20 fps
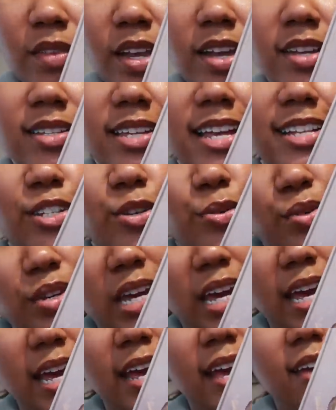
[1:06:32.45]
It says,
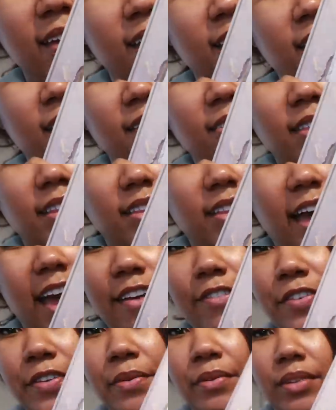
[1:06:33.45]
create the
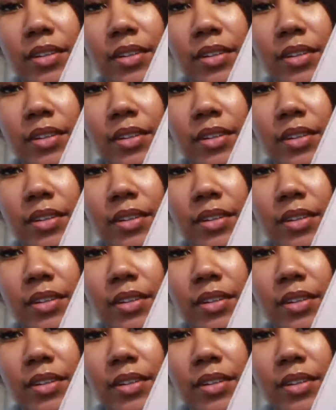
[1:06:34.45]
life you